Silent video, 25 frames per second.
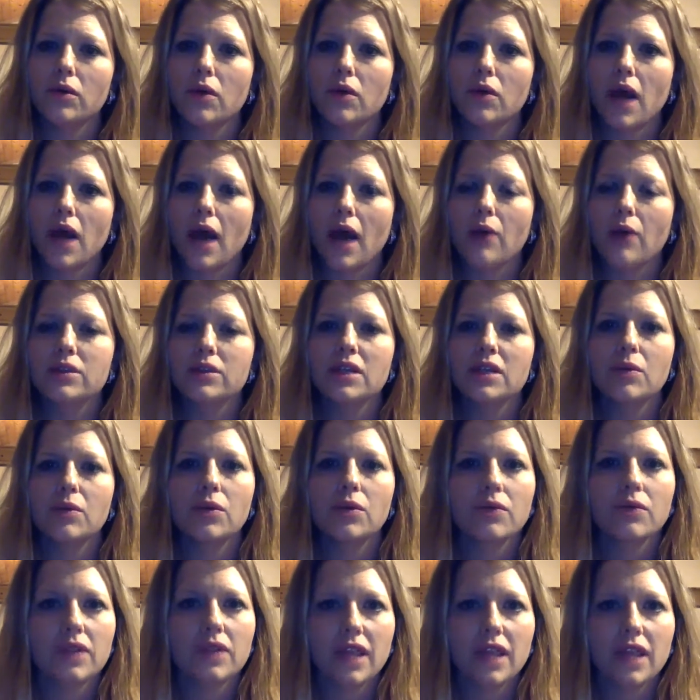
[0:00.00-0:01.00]
I was able to
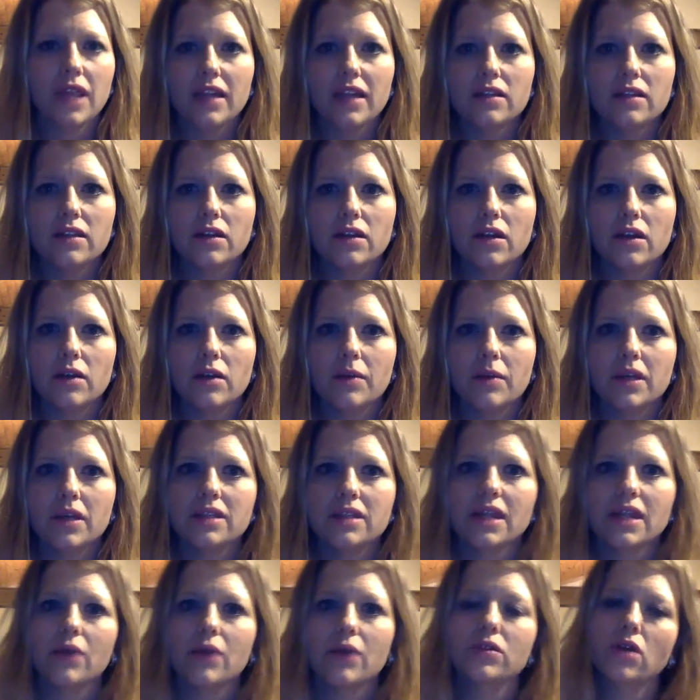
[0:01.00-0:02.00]
relate to her because
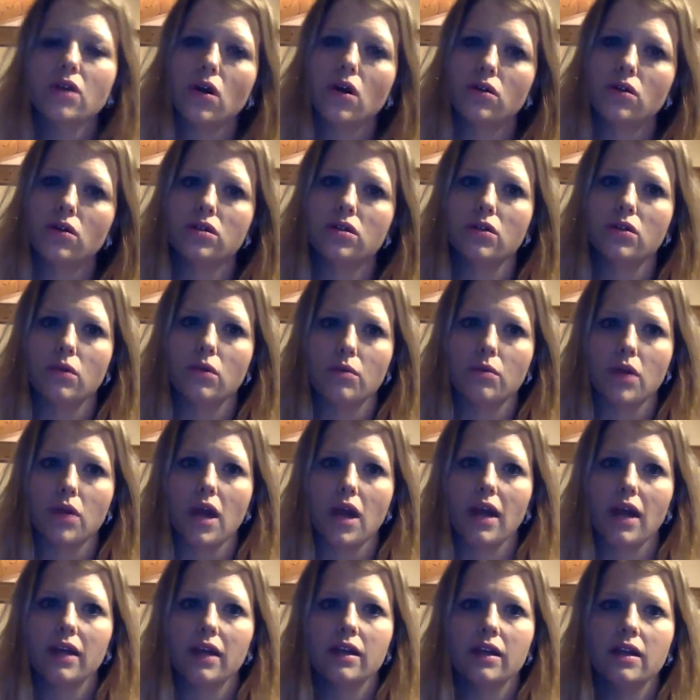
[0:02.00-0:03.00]
I was also a
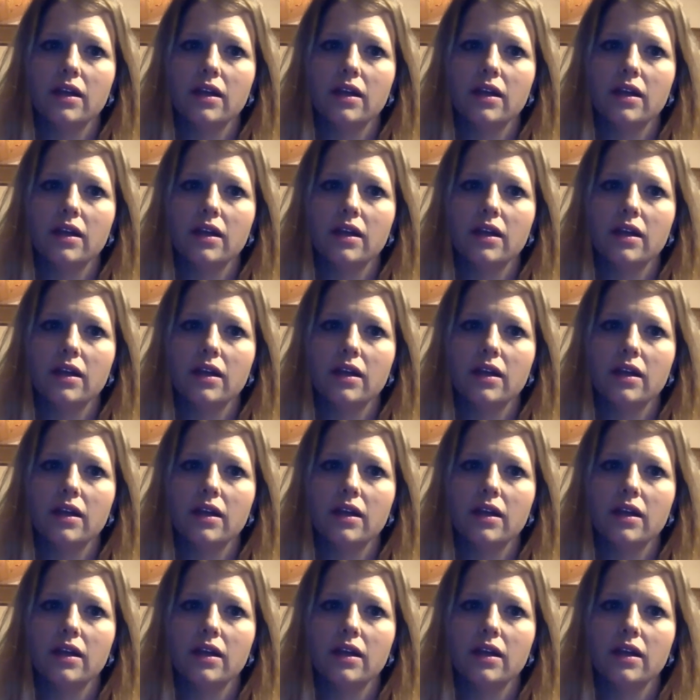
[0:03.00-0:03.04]
bride.